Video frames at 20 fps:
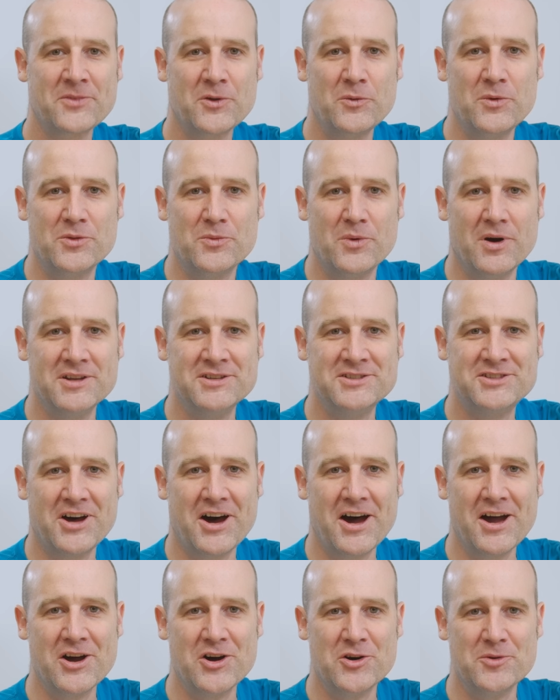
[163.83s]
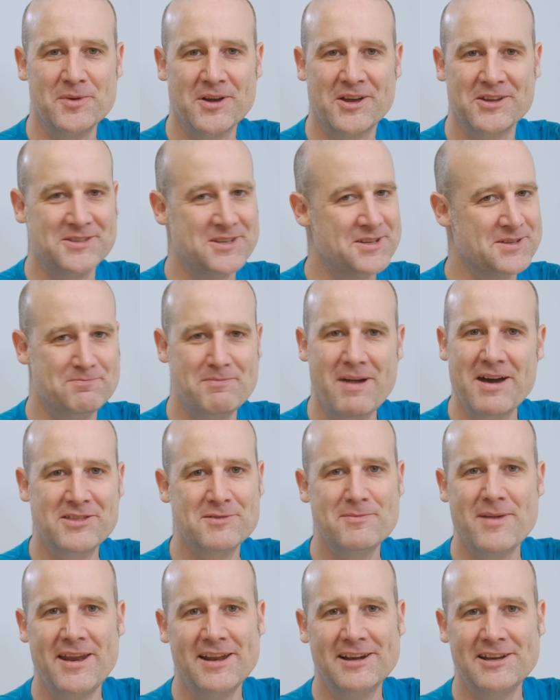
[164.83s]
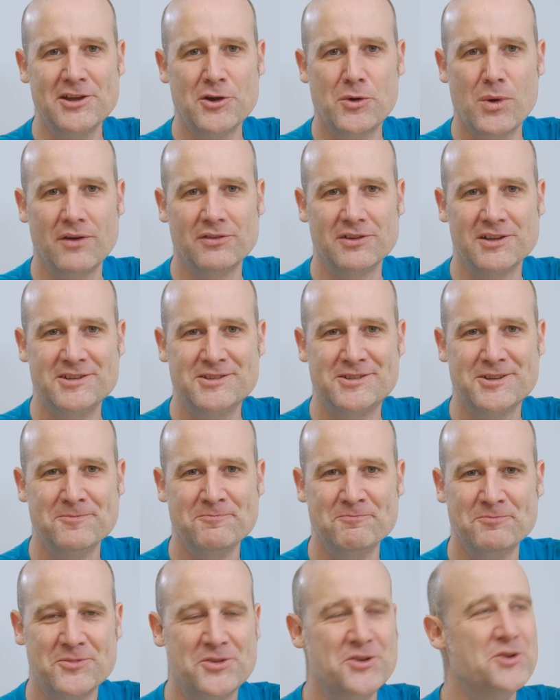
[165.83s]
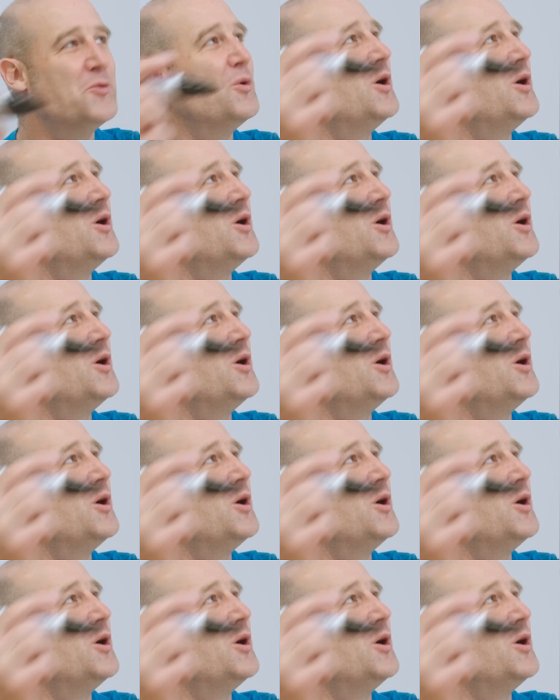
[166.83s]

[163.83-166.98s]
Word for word: with one tire because it's mathematically equivalent to